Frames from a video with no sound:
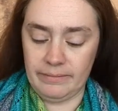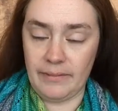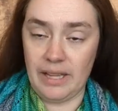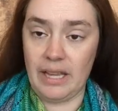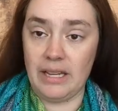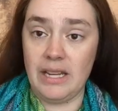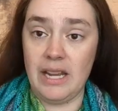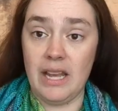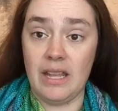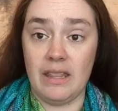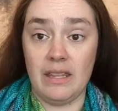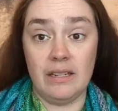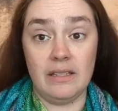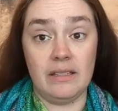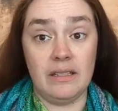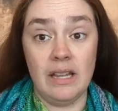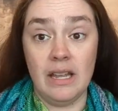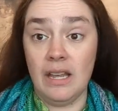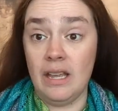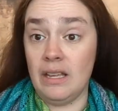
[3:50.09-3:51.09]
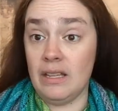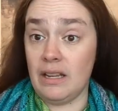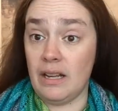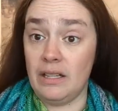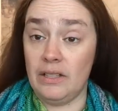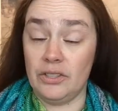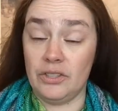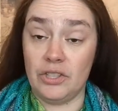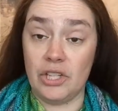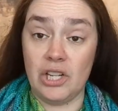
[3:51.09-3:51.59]
And yeah, the
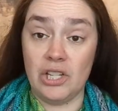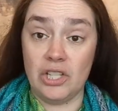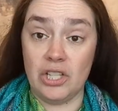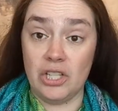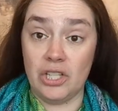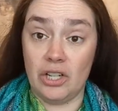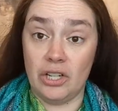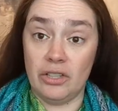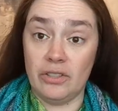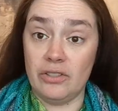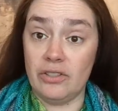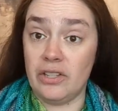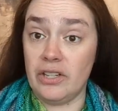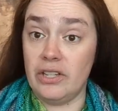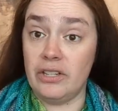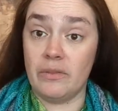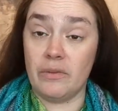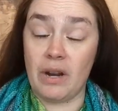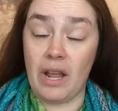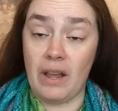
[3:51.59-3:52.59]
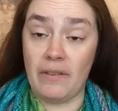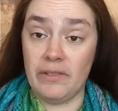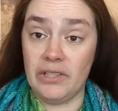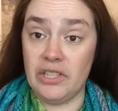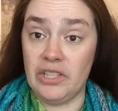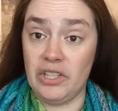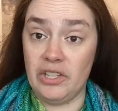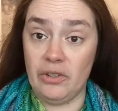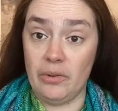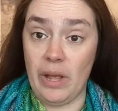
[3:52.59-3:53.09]
color changing yarn, so you don't have to
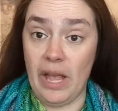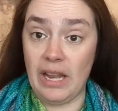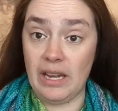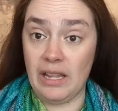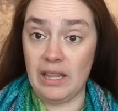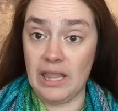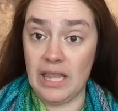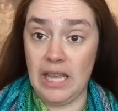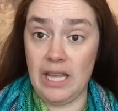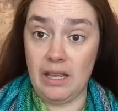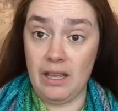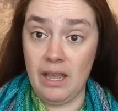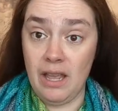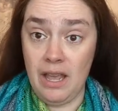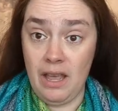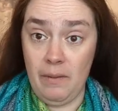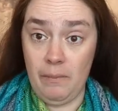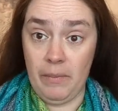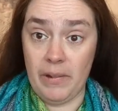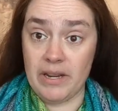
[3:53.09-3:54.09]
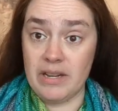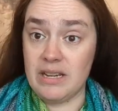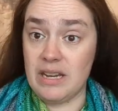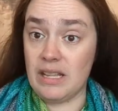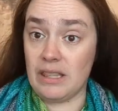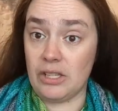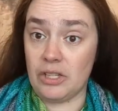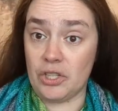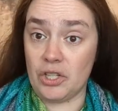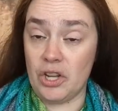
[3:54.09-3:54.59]
do anything but
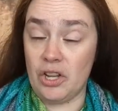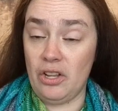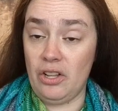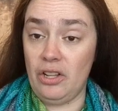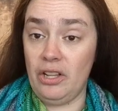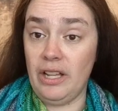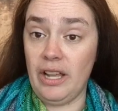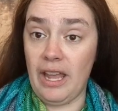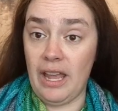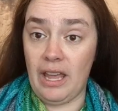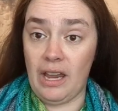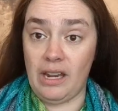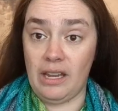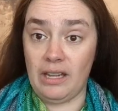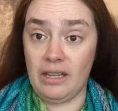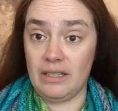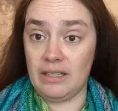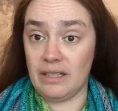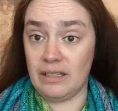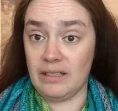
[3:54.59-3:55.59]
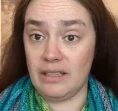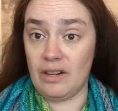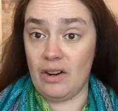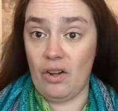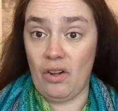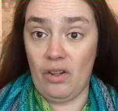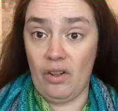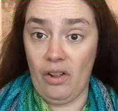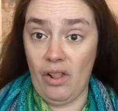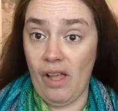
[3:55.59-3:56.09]
knit the shawl, and it does it
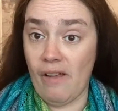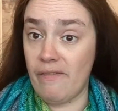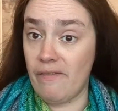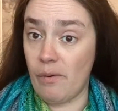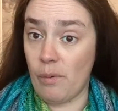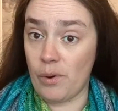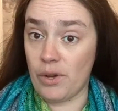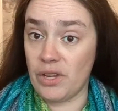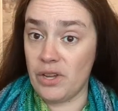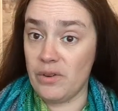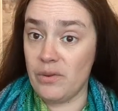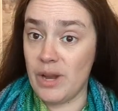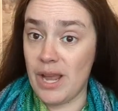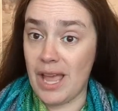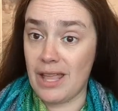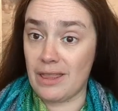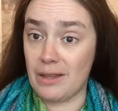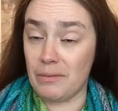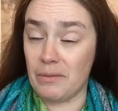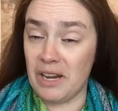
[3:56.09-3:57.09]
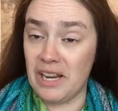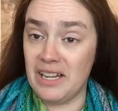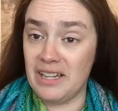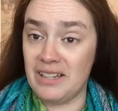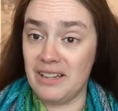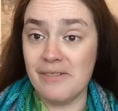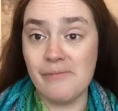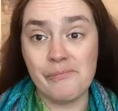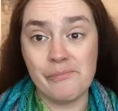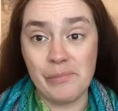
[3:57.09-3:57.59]
all for you at the
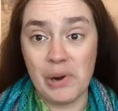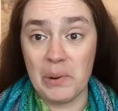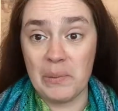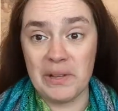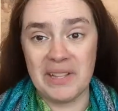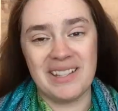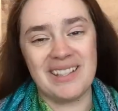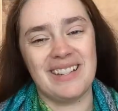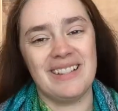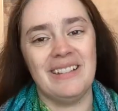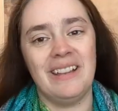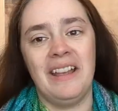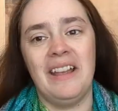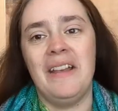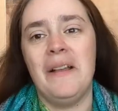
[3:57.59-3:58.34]
right moments.